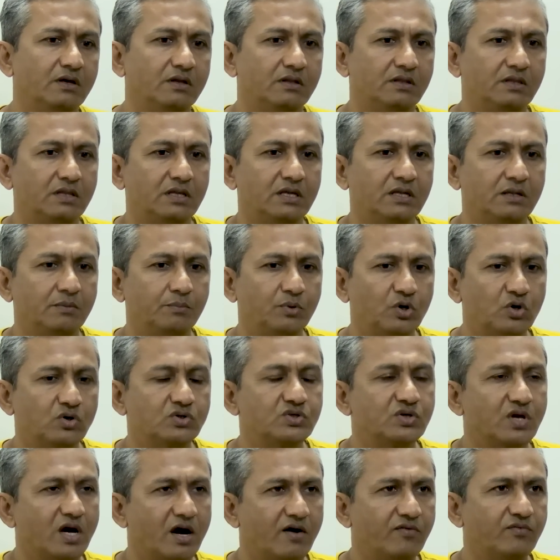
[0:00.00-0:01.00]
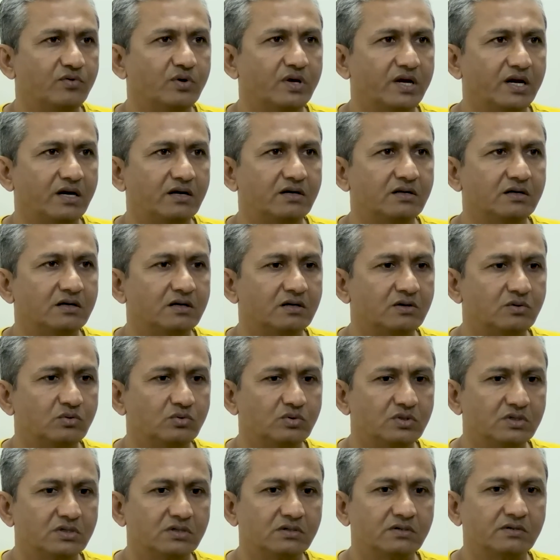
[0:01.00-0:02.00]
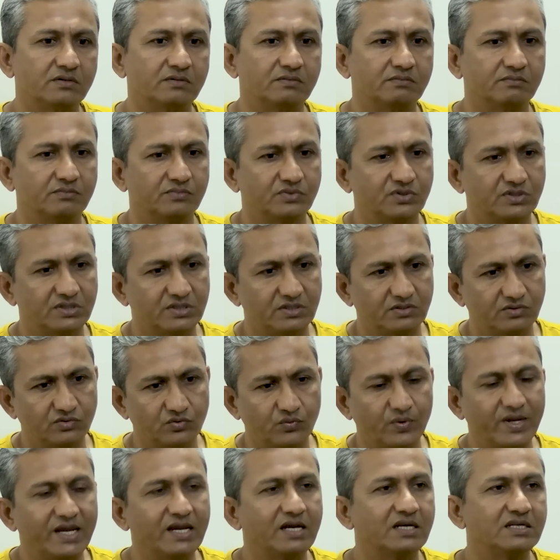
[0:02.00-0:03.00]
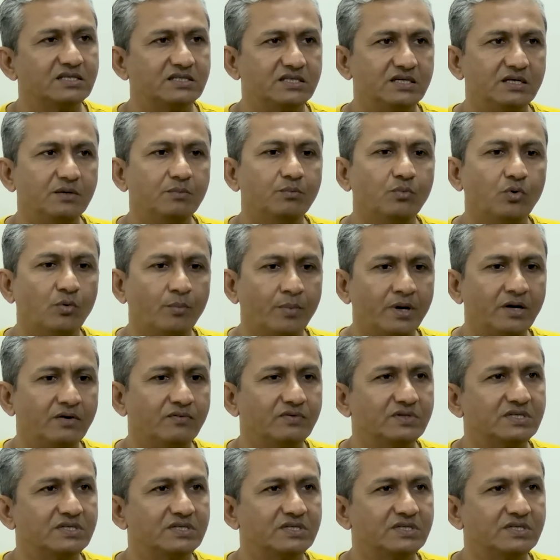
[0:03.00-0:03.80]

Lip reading: Because you have to cater to the swing and seam movement,